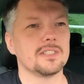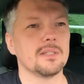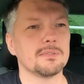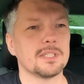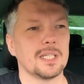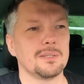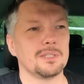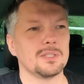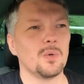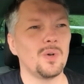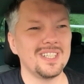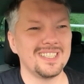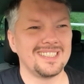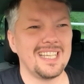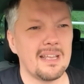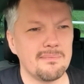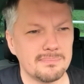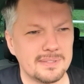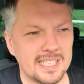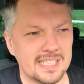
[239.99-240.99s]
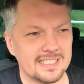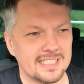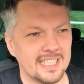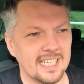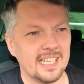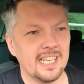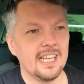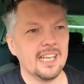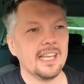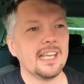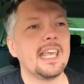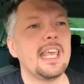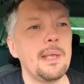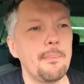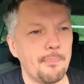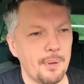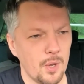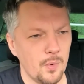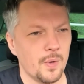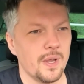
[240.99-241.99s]
sometimes it's quite tempting to
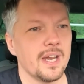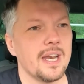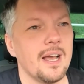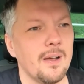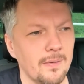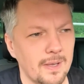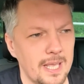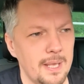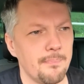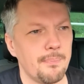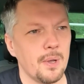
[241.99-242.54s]
keep poking out.